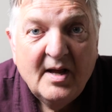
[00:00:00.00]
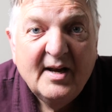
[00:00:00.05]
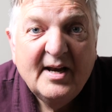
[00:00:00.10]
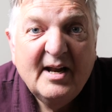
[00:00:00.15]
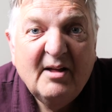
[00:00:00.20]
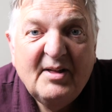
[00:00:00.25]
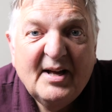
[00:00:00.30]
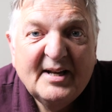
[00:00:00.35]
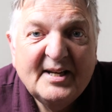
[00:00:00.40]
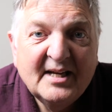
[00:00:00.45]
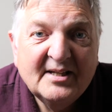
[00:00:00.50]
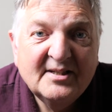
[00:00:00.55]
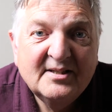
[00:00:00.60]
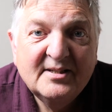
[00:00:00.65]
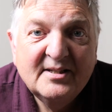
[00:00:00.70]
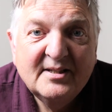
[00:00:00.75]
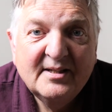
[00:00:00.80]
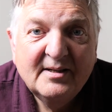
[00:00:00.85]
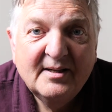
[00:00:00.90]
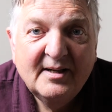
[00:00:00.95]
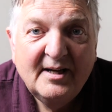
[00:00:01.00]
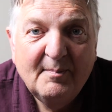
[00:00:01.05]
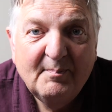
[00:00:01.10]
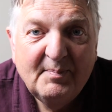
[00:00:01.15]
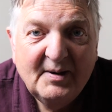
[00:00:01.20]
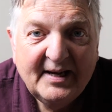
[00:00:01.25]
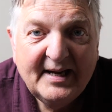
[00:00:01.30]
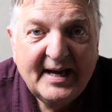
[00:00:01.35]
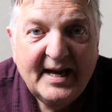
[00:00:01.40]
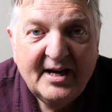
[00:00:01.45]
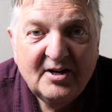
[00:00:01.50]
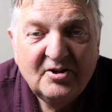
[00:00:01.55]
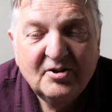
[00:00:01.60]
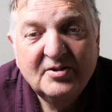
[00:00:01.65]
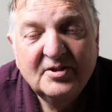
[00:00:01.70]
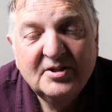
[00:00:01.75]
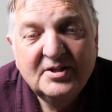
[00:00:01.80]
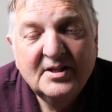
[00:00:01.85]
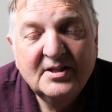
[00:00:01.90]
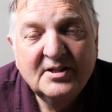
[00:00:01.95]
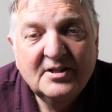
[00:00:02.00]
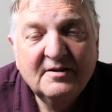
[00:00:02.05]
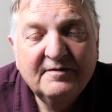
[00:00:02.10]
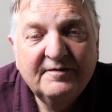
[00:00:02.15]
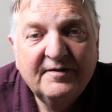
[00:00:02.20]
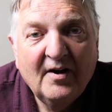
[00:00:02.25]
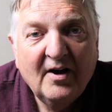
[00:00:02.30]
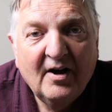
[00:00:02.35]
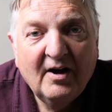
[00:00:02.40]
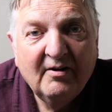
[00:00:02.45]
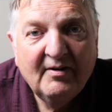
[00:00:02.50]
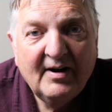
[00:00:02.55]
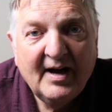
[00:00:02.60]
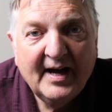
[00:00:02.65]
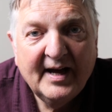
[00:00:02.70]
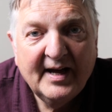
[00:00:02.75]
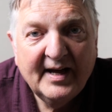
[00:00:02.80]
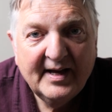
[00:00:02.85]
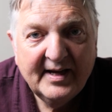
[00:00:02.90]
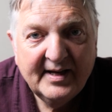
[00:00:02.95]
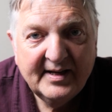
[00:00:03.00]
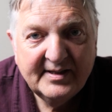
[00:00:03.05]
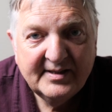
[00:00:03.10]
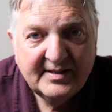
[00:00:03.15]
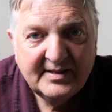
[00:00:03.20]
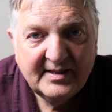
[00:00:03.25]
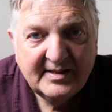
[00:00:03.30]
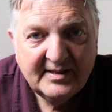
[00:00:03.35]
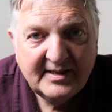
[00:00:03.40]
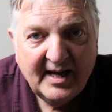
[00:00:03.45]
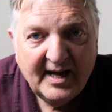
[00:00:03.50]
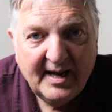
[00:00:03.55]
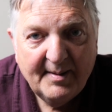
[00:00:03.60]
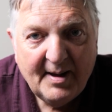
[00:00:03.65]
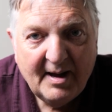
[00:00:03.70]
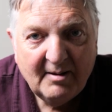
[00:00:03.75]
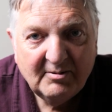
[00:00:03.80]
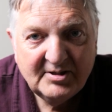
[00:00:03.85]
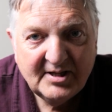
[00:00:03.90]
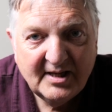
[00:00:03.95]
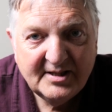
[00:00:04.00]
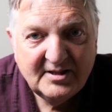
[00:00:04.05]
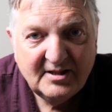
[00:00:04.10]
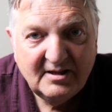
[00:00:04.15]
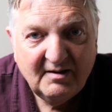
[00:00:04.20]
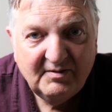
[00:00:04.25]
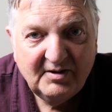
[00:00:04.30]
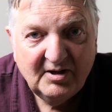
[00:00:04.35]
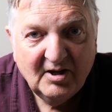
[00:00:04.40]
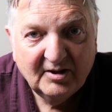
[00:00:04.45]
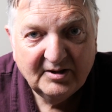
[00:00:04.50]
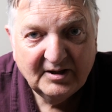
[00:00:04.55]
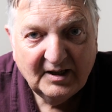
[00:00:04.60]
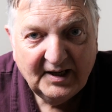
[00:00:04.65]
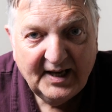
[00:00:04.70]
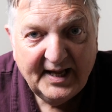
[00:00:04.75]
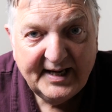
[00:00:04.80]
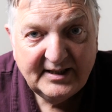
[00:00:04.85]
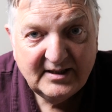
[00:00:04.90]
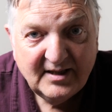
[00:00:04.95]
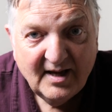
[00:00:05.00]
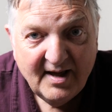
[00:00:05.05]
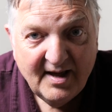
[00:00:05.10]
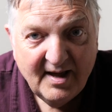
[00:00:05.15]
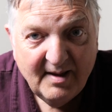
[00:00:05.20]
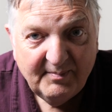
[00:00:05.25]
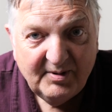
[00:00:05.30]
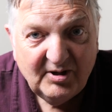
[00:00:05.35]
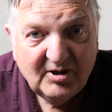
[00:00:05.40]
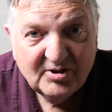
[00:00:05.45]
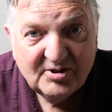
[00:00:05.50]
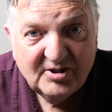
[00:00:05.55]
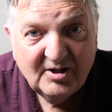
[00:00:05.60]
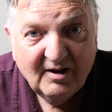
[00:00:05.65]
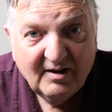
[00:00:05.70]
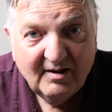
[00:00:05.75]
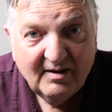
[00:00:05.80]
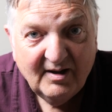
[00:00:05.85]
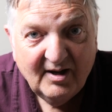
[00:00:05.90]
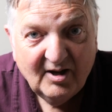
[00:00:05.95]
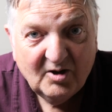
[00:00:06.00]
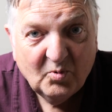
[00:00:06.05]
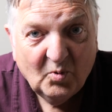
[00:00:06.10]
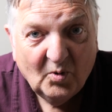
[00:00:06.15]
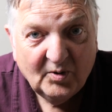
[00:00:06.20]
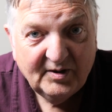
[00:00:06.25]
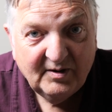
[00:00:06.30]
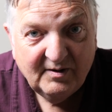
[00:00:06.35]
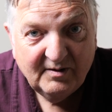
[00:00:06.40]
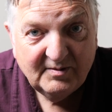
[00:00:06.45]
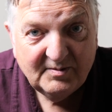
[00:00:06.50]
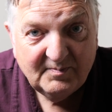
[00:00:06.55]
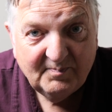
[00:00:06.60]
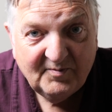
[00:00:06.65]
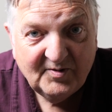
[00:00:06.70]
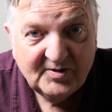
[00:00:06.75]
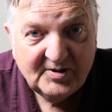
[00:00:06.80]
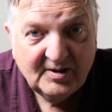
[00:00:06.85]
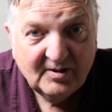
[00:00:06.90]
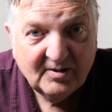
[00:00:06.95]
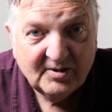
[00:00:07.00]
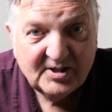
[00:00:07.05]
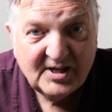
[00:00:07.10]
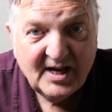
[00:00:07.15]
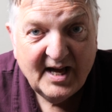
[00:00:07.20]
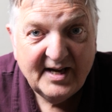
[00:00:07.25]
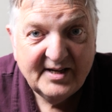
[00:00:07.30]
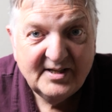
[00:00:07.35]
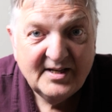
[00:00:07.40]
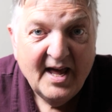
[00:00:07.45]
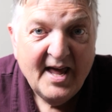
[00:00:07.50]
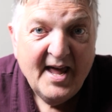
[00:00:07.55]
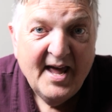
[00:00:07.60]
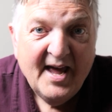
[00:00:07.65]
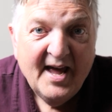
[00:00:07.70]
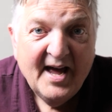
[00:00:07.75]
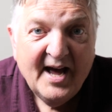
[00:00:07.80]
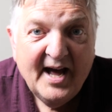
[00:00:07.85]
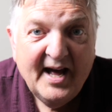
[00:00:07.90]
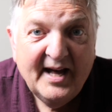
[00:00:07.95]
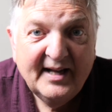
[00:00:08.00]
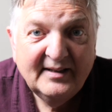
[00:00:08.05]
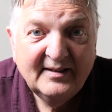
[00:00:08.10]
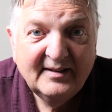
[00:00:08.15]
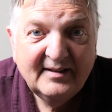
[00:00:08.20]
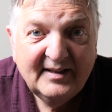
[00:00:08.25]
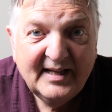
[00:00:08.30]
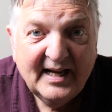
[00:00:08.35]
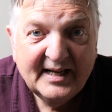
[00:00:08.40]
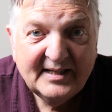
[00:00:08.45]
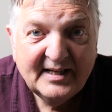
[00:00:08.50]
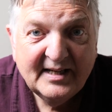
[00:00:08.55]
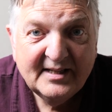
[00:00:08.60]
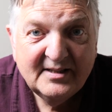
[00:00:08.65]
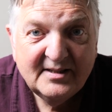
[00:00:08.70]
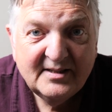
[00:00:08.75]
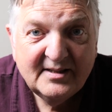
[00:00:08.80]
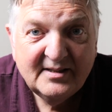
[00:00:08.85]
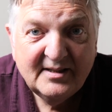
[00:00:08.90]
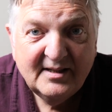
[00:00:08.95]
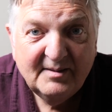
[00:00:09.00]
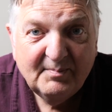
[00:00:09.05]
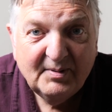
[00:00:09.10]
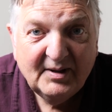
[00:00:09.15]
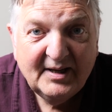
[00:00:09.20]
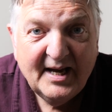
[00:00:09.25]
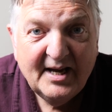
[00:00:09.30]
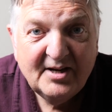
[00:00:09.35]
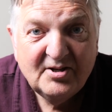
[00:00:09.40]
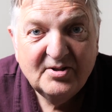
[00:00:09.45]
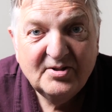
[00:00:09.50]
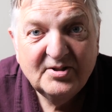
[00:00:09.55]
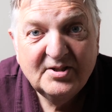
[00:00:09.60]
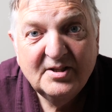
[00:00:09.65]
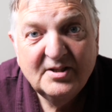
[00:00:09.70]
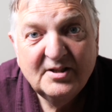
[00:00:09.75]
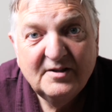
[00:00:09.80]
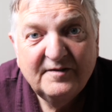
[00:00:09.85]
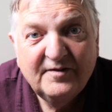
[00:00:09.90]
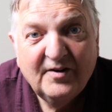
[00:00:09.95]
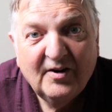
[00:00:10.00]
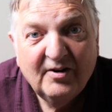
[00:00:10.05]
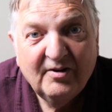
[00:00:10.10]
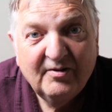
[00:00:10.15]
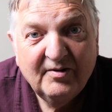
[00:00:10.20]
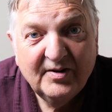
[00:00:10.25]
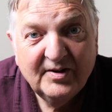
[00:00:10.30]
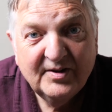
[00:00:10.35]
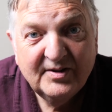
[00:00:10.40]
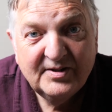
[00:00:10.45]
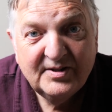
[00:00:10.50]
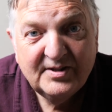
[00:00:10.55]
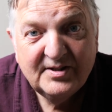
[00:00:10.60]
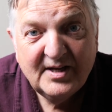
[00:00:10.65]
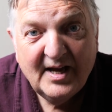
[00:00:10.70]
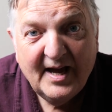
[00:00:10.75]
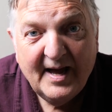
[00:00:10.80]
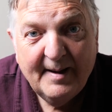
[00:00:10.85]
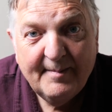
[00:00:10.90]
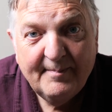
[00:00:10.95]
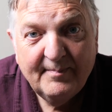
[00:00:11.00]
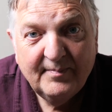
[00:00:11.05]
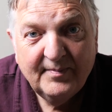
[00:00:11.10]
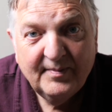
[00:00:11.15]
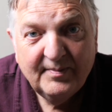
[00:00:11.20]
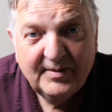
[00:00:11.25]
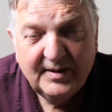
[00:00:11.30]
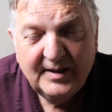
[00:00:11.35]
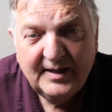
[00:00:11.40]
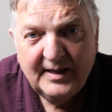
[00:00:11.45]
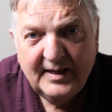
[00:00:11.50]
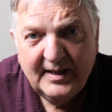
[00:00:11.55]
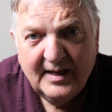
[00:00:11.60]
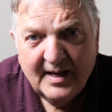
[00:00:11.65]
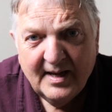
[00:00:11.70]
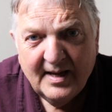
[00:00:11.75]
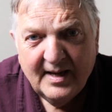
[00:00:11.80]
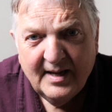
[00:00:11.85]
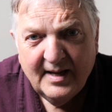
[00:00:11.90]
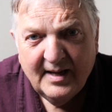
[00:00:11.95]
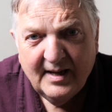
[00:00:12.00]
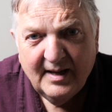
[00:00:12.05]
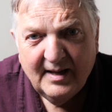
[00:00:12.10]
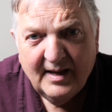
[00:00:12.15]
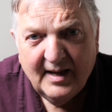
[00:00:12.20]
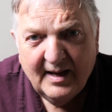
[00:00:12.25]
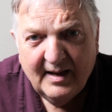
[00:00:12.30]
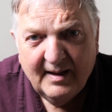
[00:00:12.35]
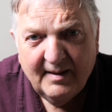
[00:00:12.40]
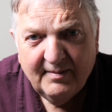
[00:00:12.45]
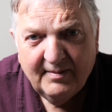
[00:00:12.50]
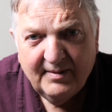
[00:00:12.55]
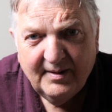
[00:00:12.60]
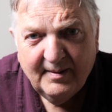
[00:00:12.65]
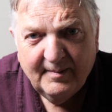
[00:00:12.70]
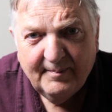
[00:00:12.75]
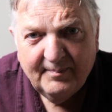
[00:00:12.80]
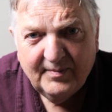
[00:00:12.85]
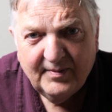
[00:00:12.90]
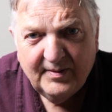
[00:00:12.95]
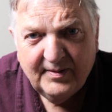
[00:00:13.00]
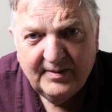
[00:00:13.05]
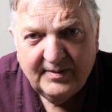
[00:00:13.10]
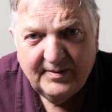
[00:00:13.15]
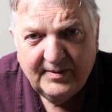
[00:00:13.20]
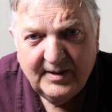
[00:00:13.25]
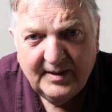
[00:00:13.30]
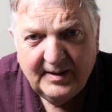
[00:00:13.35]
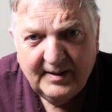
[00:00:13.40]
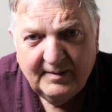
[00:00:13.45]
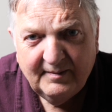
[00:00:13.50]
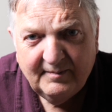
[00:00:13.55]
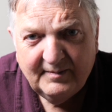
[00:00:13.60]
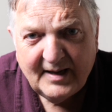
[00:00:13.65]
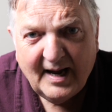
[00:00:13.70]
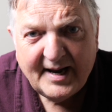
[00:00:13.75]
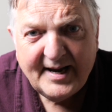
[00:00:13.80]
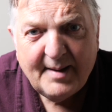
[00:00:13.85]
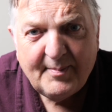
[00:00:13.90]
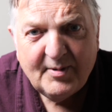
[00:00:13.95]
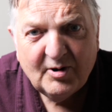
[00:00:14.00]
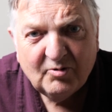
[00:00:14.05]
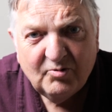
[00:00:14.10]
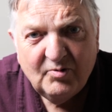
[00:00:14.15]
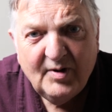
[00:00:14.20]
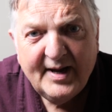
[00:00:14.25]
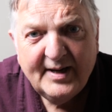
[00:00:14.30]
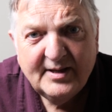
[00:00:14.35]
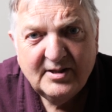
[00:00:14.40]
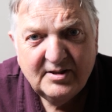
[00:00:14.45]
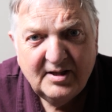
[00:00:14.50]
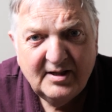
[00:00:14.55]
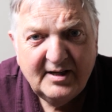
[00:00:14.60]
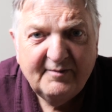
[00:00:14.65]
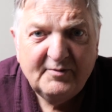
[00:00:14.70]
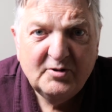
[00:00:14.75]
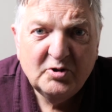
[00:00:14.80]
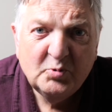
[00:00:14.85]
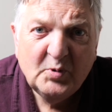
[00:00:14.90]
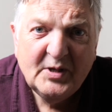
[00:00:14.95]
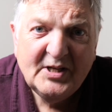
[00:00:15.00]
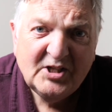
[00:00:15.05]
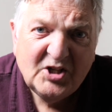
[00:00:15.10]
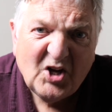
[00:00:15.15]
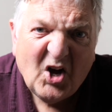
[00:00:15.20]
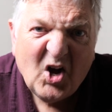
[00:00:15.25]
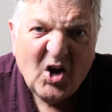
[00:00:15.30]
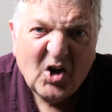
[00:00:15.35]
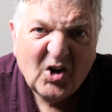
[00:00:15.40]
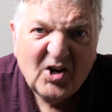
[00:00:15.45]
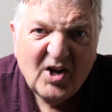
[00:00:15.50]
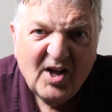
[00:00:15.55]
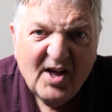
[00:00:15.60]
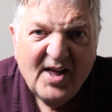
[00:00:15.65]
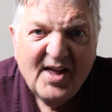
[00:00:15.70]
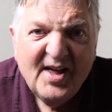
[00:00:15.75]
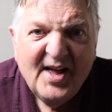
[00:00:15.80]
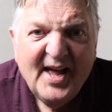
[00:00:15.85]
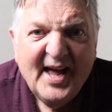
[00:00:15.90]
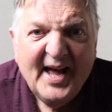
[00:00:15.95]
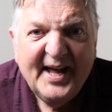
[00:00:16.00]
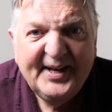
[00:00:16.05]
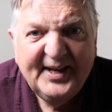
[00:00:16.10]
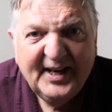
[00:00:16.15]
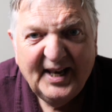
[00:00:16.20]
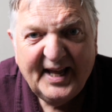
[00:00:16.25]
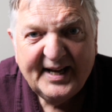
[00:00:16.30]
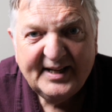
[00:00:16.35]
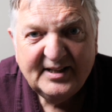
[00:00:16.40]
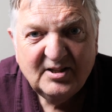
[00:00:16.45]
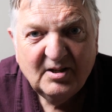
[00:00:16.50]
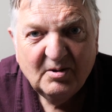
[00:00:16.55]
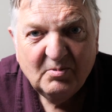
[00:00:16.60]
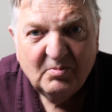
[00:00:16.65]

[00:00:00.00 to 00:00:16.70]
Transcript: Now that has implications insofar as uh, how sensitive they are to light because they are a quarter the physical size and that has implications insofar as um, the uh, the, the dynamic range, the difference between dark and light.